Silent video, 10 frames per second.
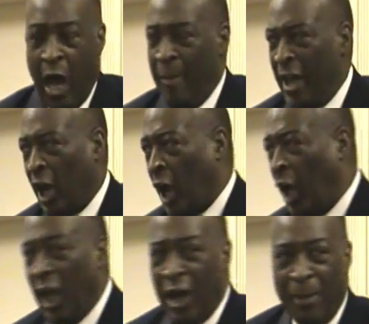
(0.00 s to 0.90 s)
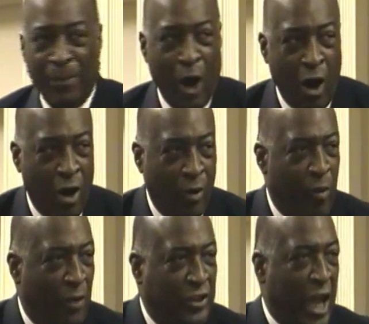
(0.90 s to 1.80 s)
I'm at a club
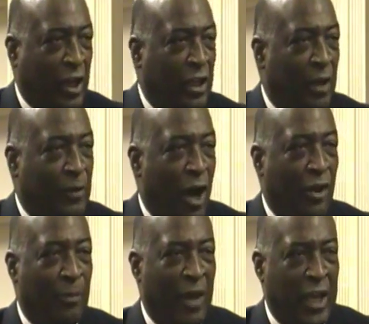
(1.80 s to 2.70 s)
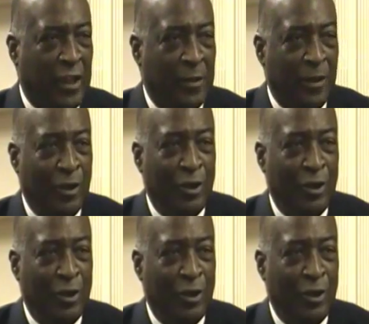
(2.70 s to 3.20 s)
called, what was that club called, Megan?